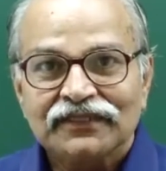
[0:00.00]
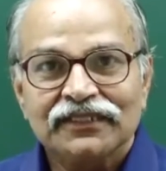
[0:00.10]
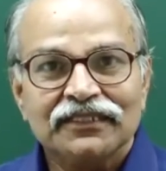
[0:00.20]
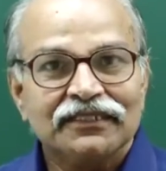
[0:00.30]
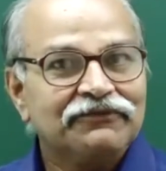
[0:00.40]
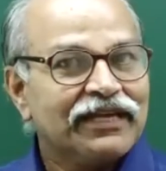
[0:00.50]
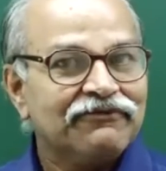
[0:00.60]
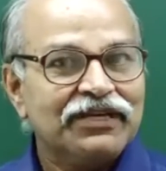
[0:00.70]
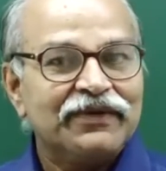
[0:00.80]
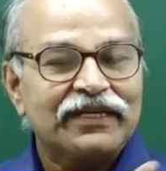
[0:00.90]

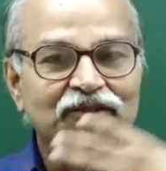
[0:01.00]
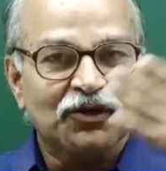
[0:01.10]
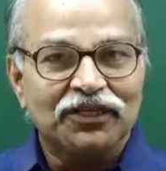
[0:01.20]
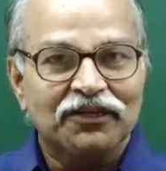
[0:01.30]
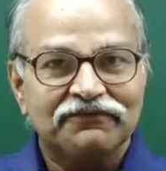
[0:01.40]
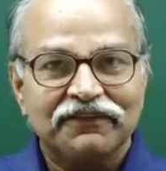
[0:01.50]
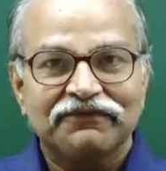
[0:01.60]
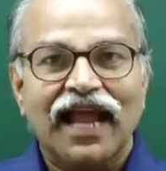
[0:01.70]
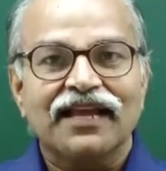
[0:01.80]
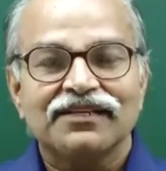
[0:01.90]
when we were talking of
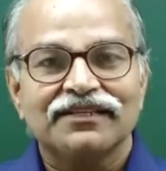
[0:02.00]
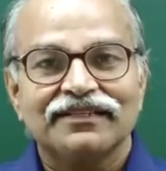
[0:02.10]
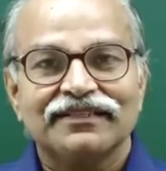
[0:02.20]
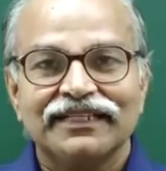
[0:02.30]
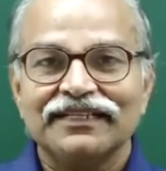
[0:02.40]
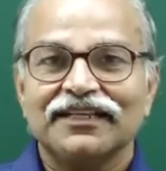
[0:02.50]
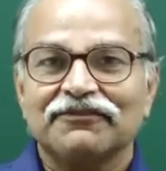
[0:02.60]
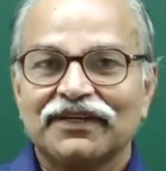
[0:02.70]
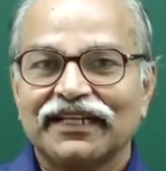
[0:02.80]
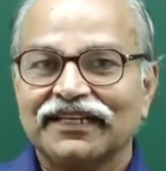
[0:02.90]
diffraction,
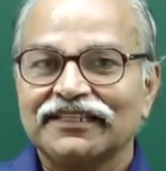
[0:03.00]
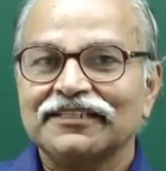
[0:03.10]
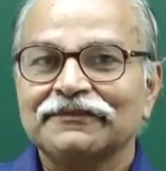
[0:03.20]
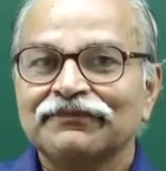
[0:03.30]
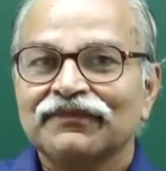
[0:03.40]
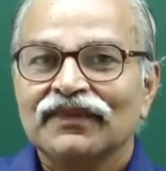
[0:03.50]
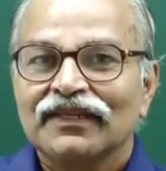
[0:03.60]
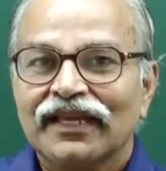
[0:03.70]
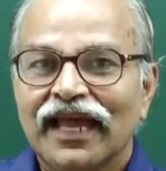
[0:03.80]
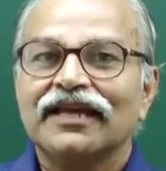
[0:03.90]
interference
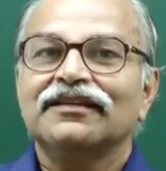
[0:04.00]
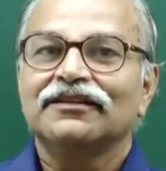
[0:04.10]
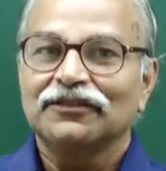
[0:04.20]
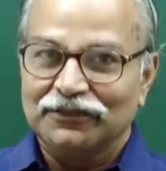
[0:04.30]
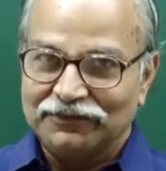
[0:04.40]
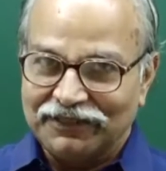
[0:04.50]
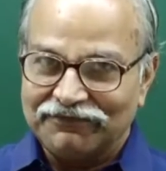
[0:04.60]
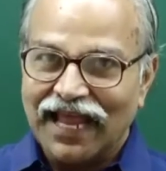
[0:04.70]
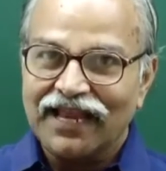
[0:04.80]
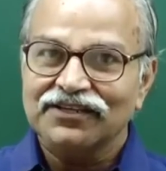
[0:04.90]
and
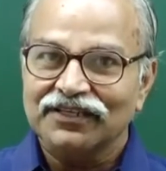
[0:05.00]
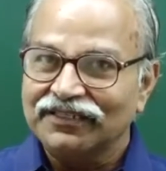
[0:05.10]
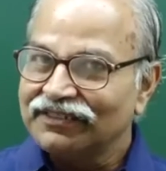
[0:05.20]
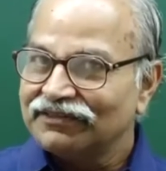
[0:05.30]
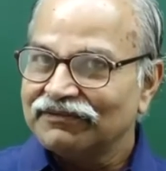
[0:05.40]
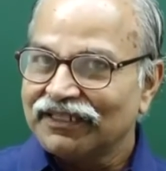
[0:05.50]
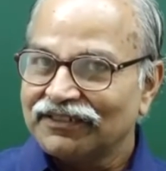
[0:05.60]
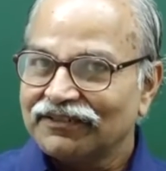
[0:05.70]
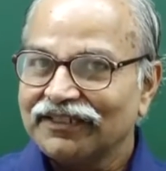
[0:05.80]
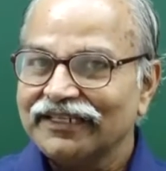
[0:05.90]
refraction,
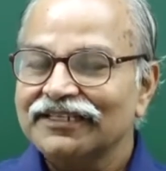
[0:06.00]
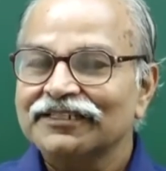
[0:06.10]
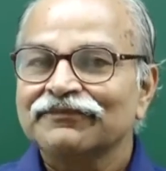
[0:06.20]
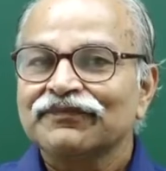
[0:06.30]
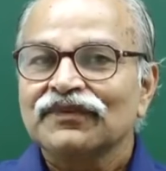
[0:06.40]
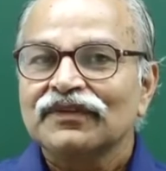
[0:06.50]
other things.